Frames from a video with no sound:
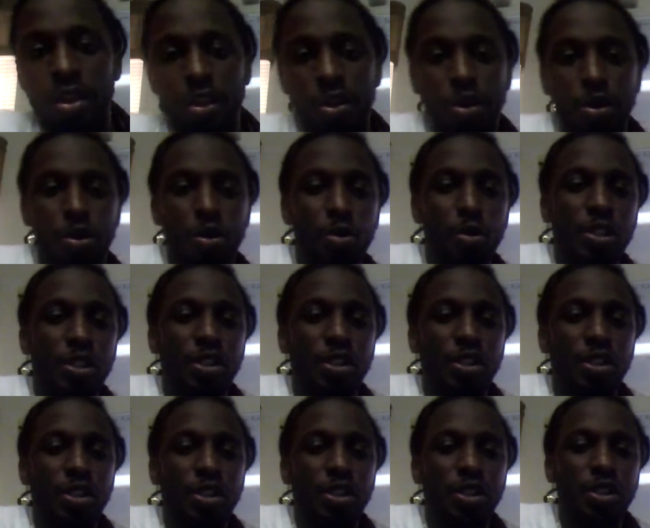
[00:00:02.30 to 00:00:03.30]
Yo, what's
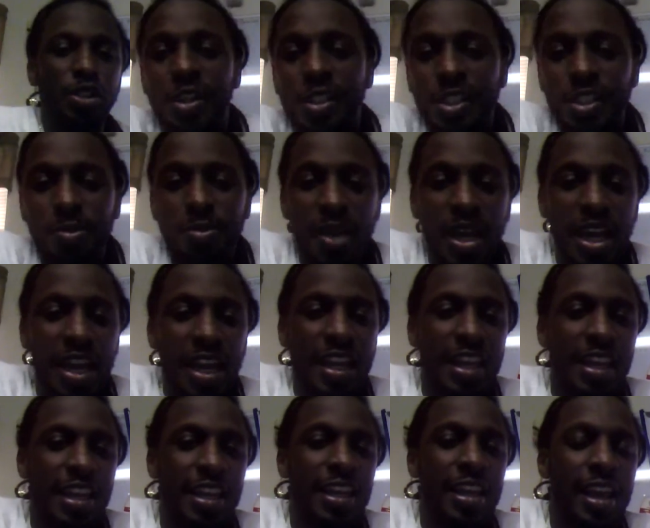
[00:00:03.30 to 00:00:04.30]
going on? This your man
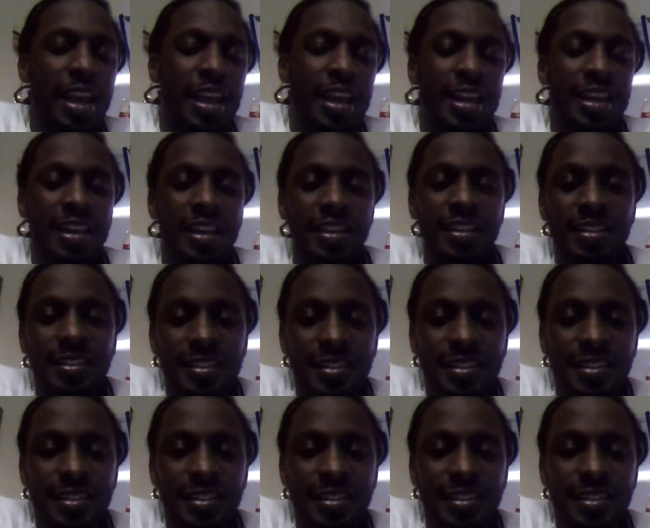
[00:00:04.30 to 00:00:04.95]
E A.